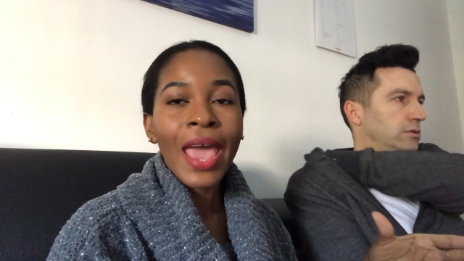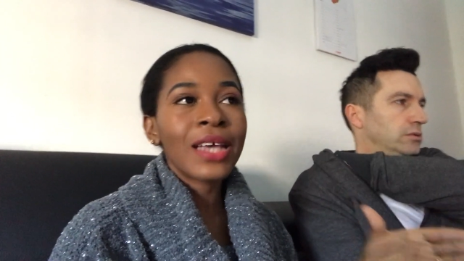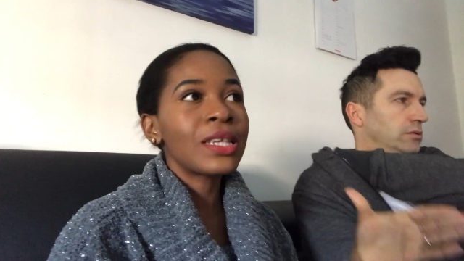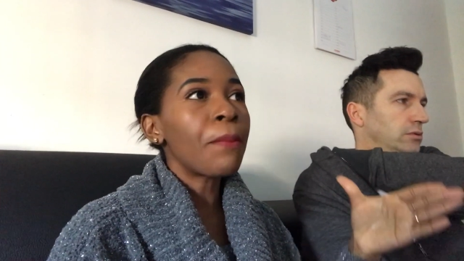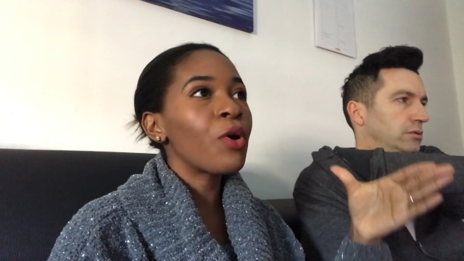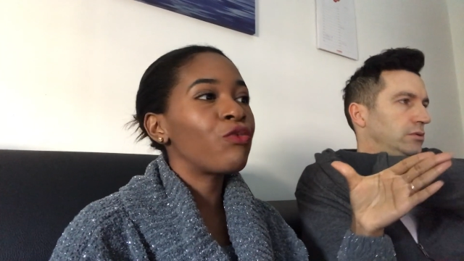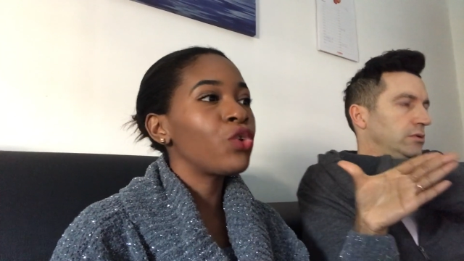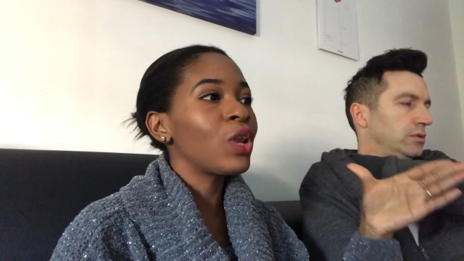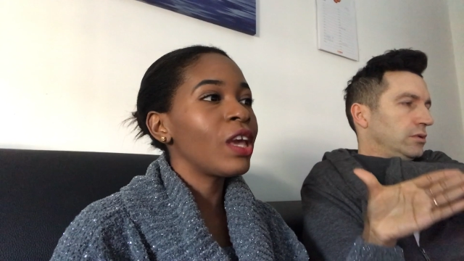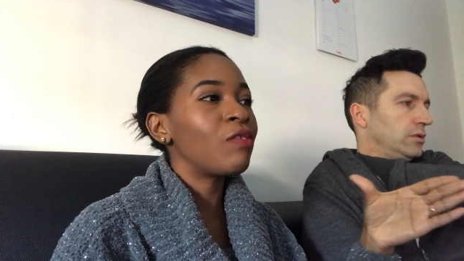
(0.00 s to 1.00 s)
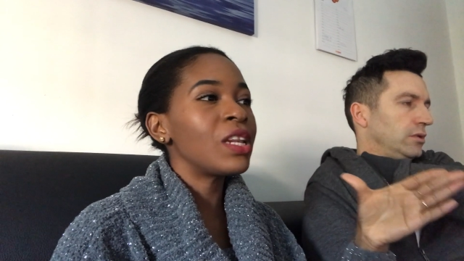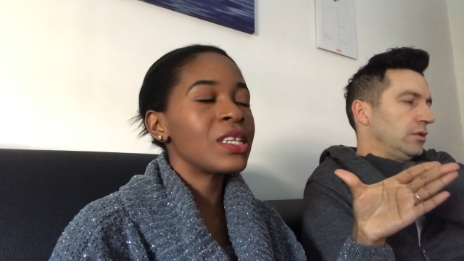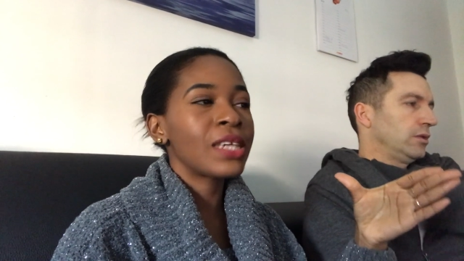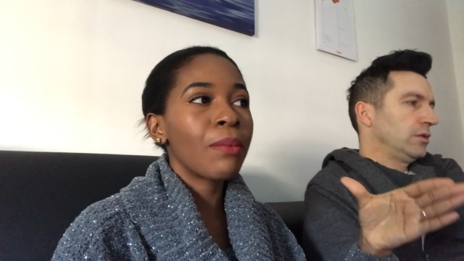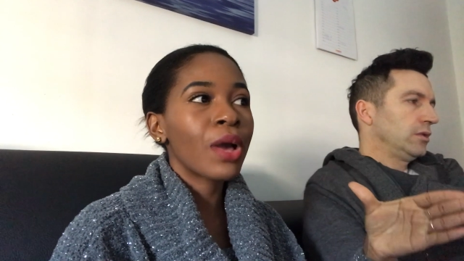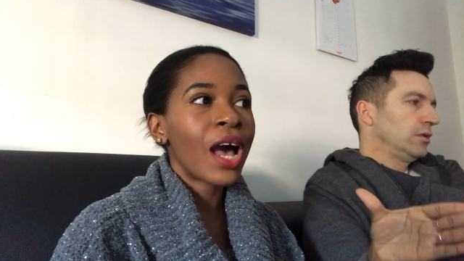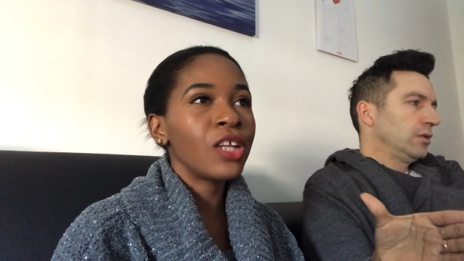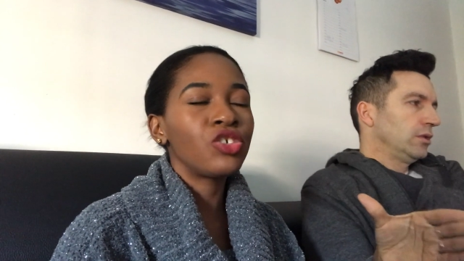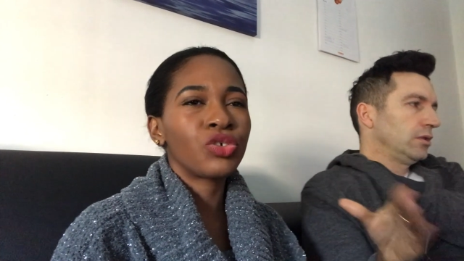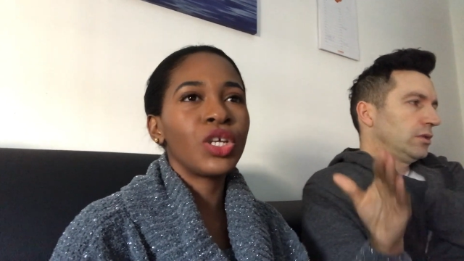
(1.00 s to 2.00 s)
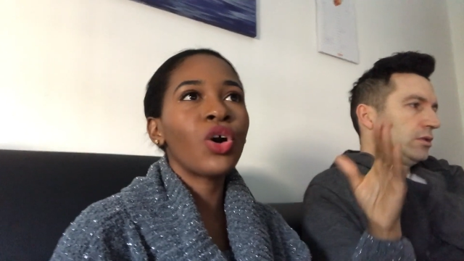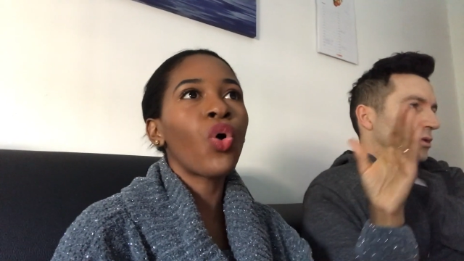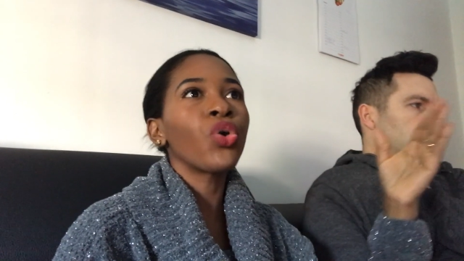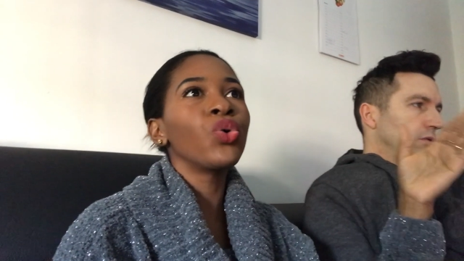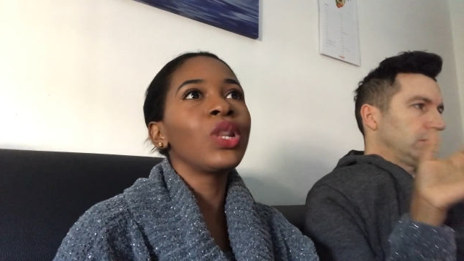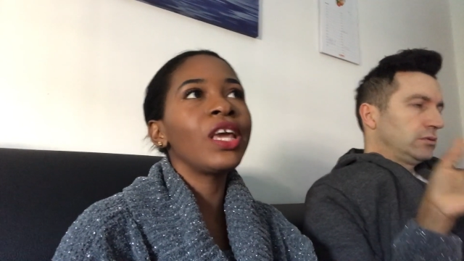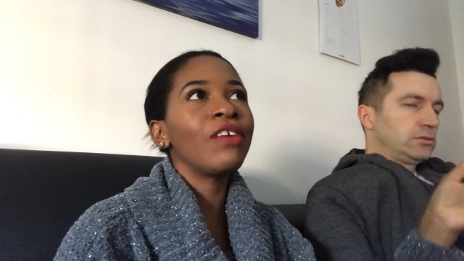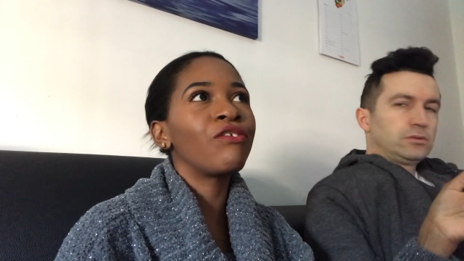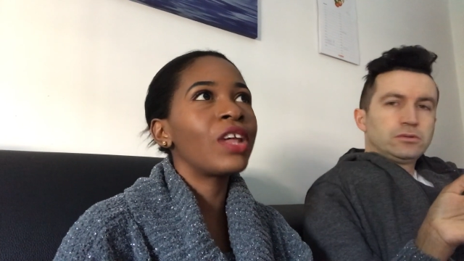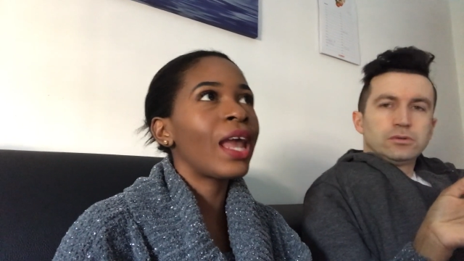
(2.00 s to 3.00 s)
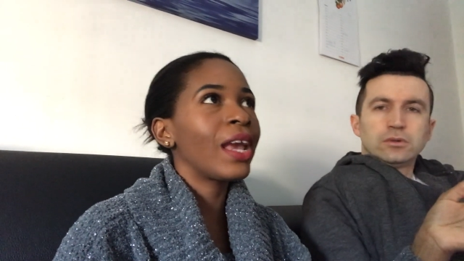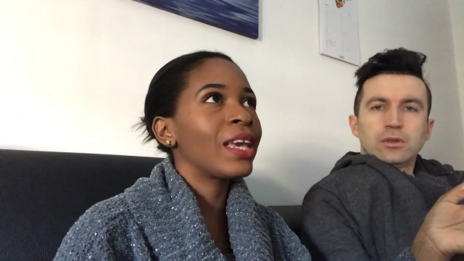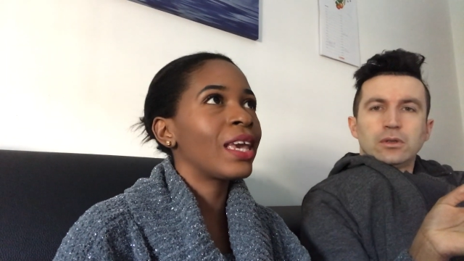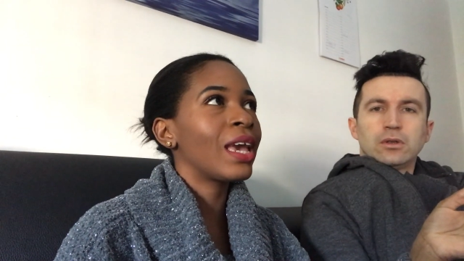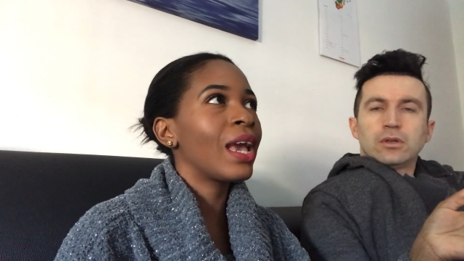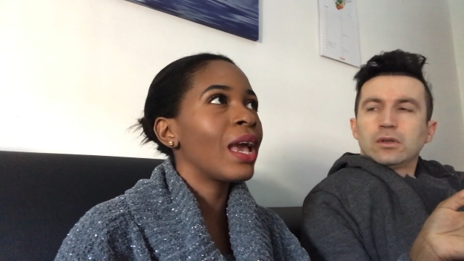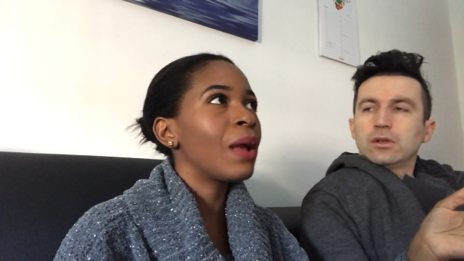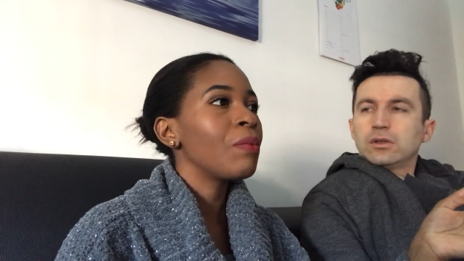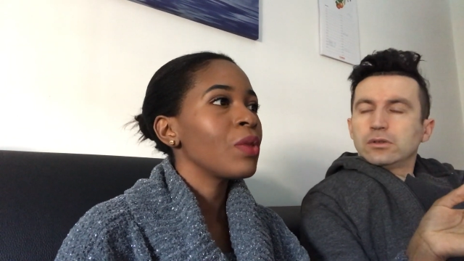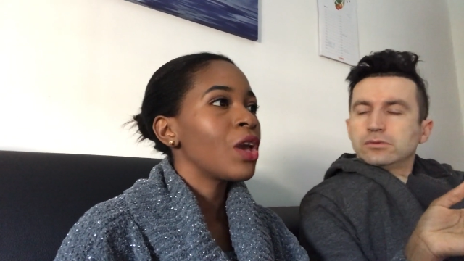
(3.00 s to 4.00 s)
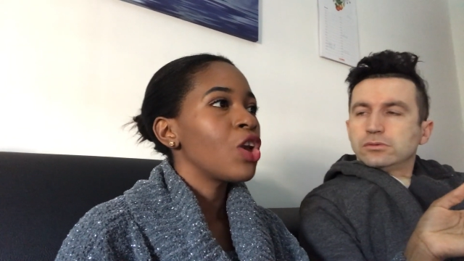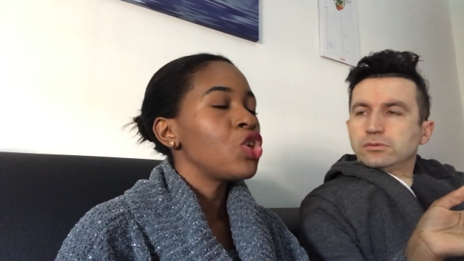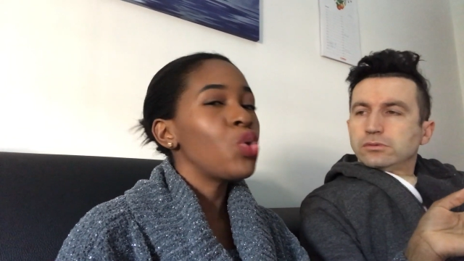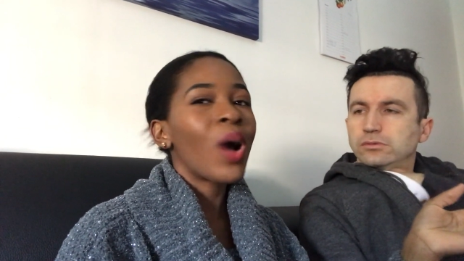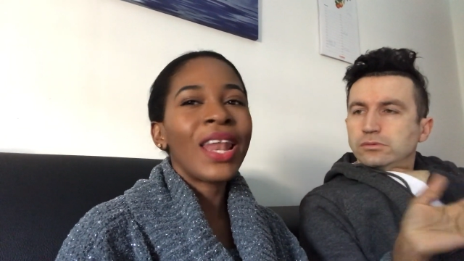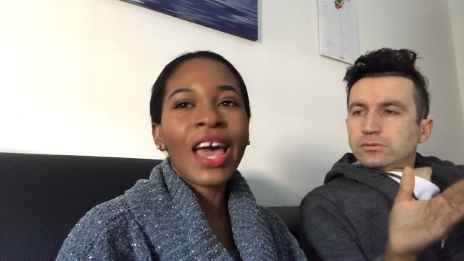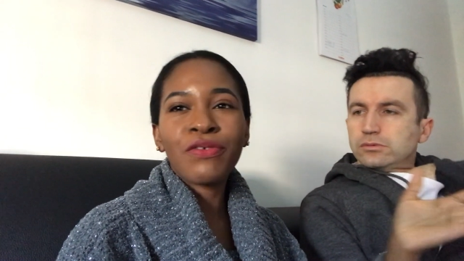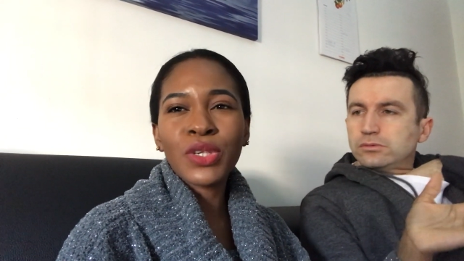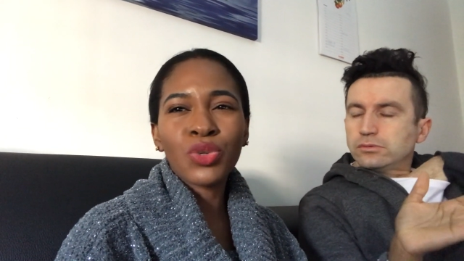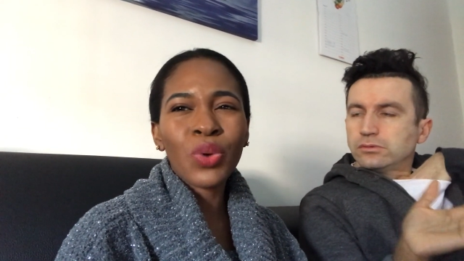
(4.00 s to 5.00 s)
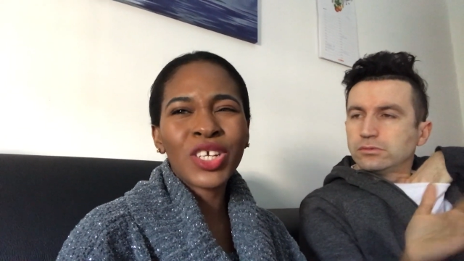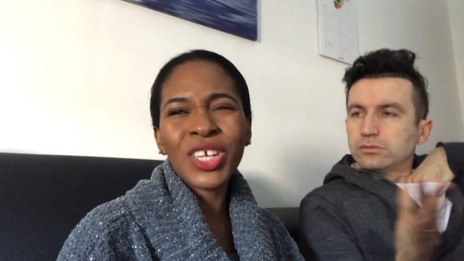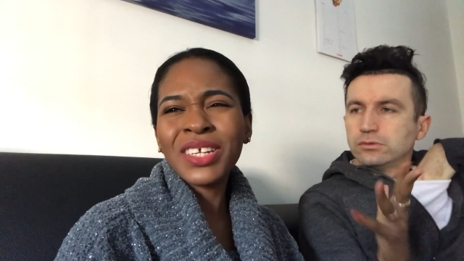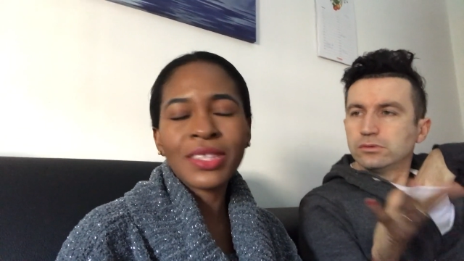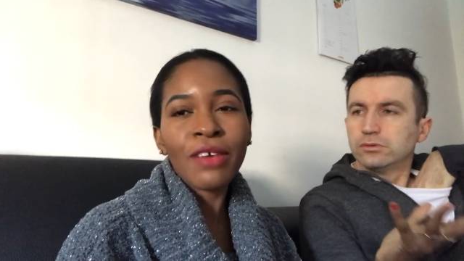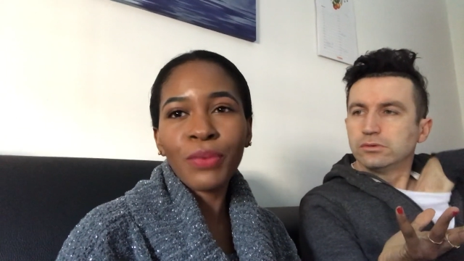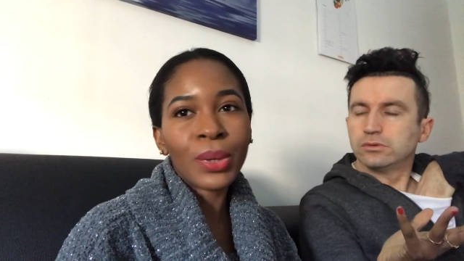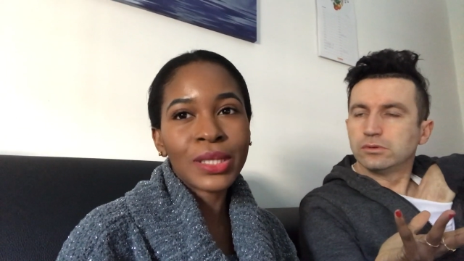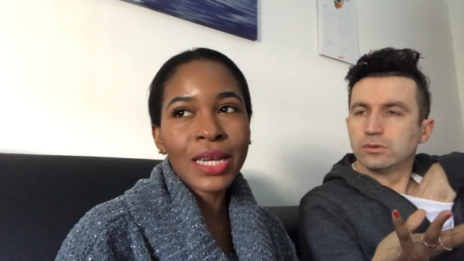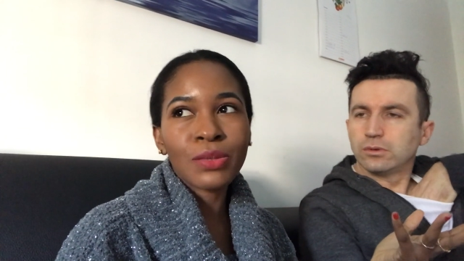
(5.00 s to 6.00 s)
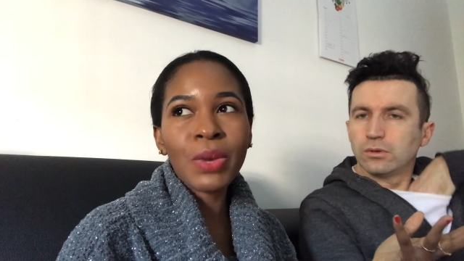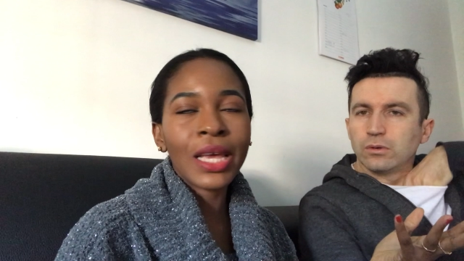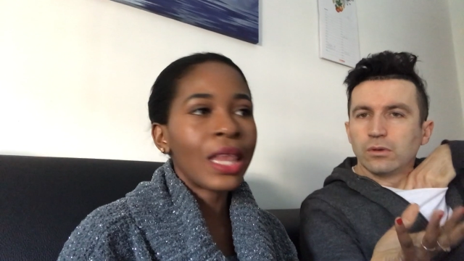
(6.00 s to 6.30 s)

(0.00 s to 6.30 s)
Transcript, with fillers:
Speaker 1: Example, if you live in the same country, or you live like uh, your life situation is different as me.